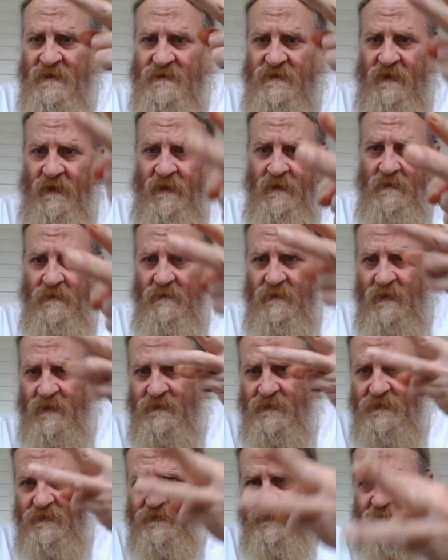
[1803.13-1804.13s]
kill, and
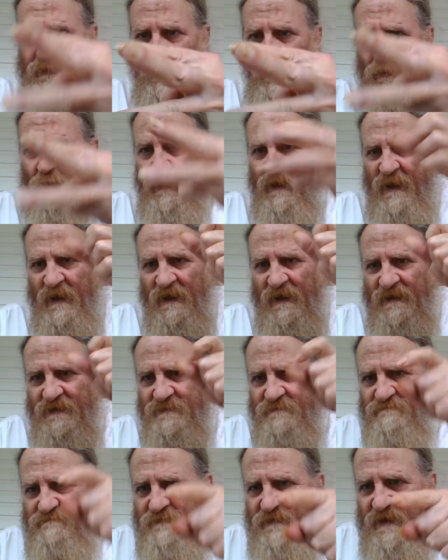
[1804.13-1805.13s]
destroy as
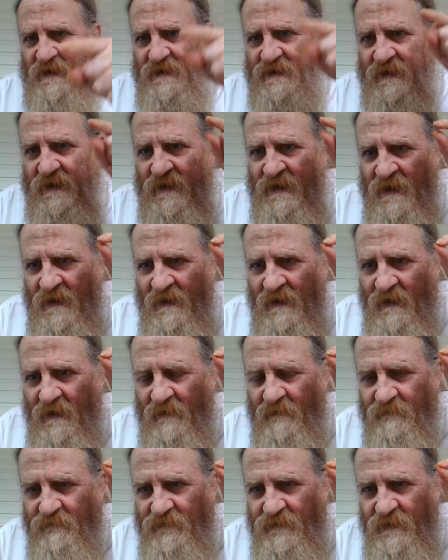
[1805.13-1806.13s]
many
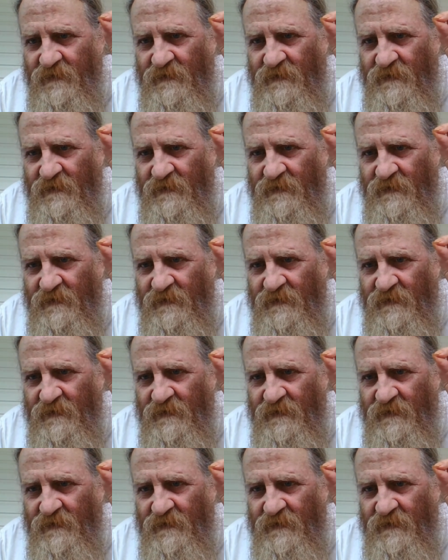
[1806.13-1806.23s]
of